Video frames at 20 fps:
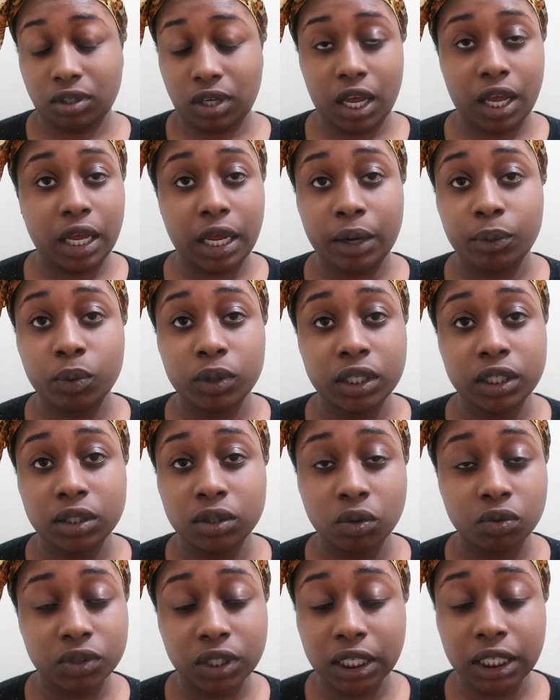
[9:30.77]
I really
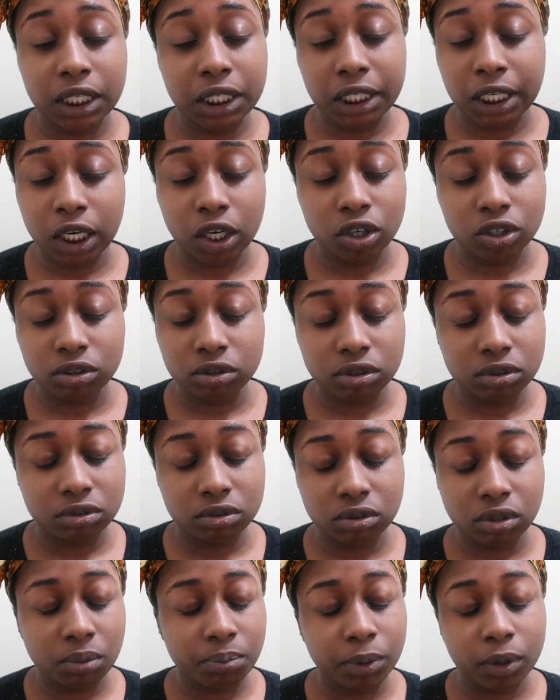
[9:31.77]
don't think he cared
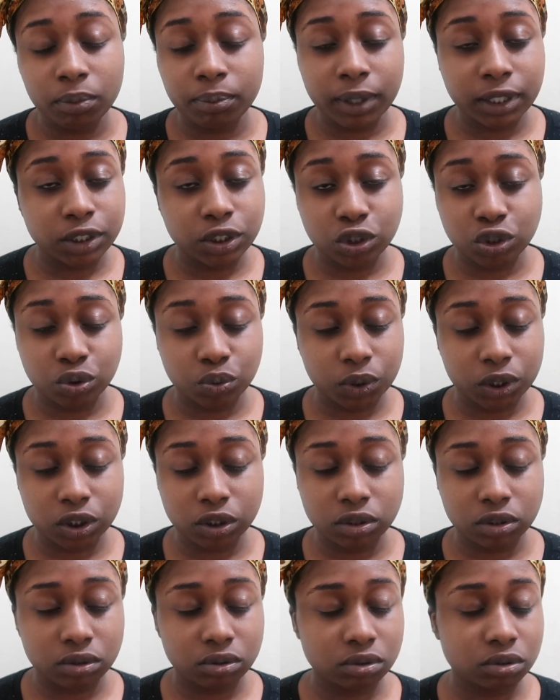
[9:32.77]
about my
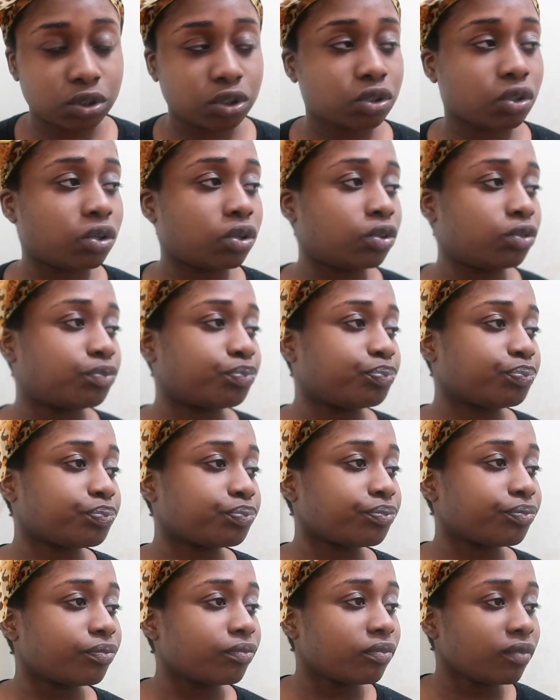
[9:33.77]
situation. So
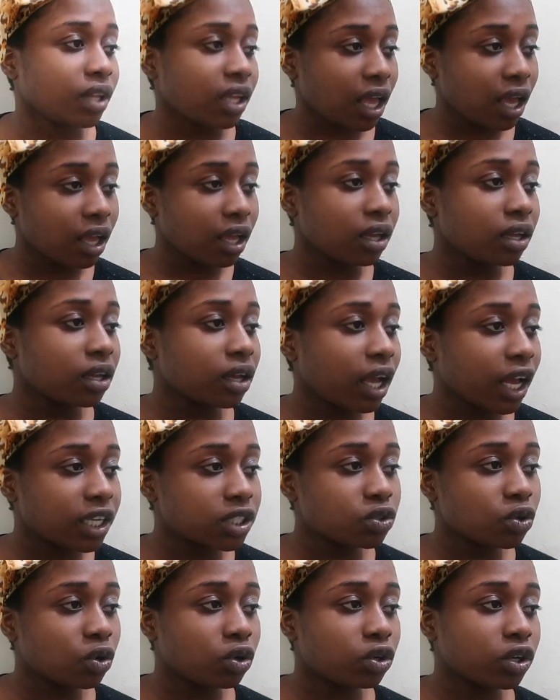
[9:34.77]

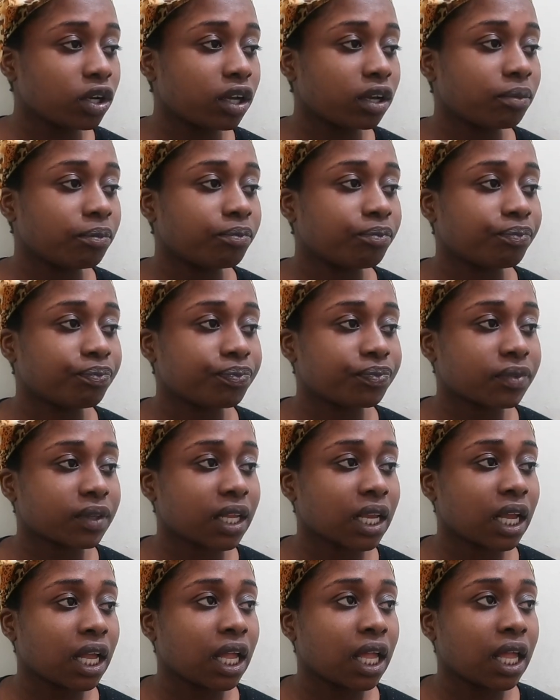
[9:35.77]
I told him.
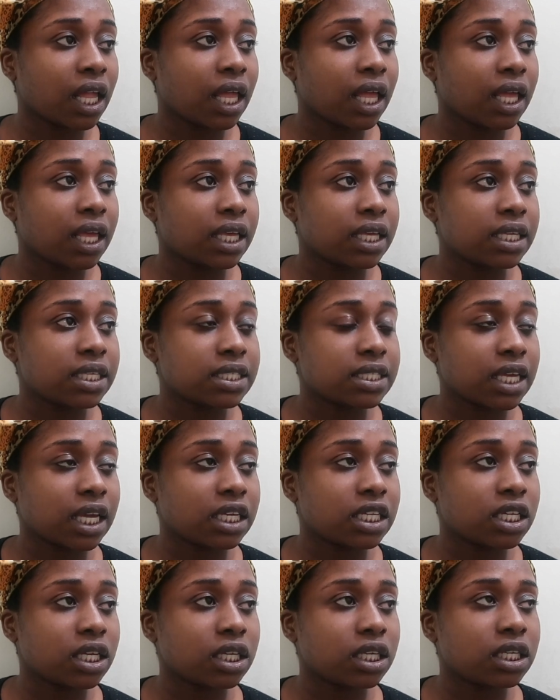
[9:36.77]
He
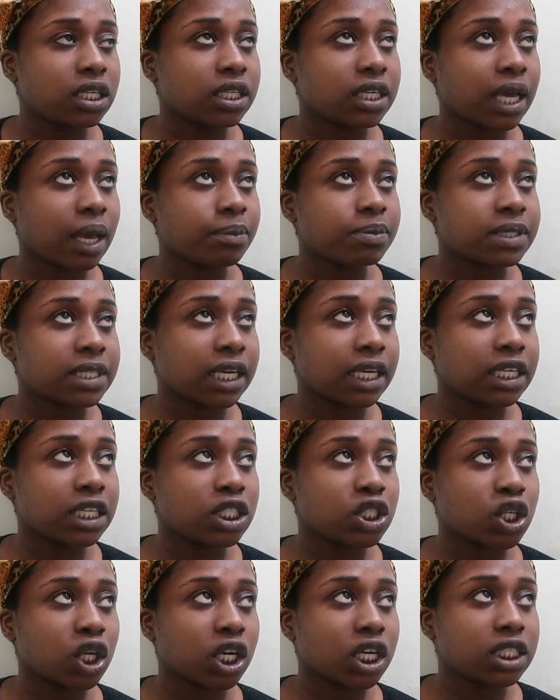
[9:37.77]
said he kept saying
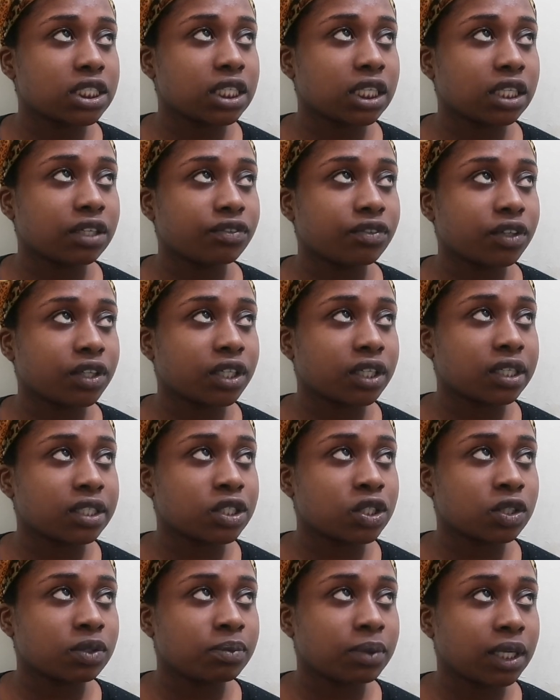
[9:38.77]
he's gonna deliver
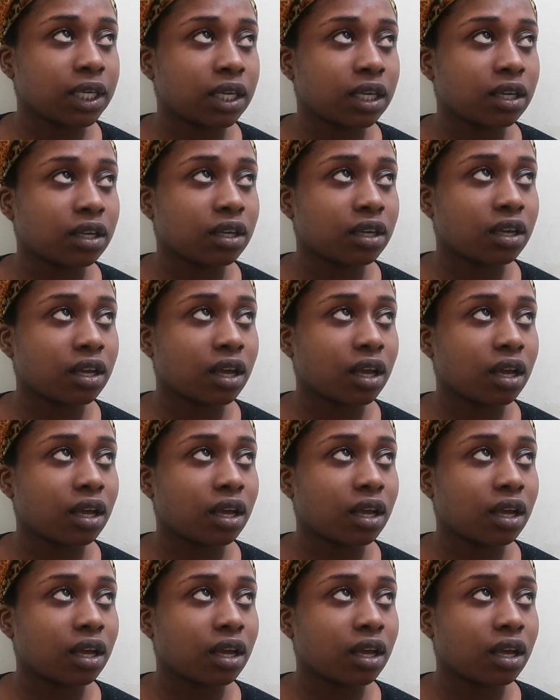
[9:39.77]
it to me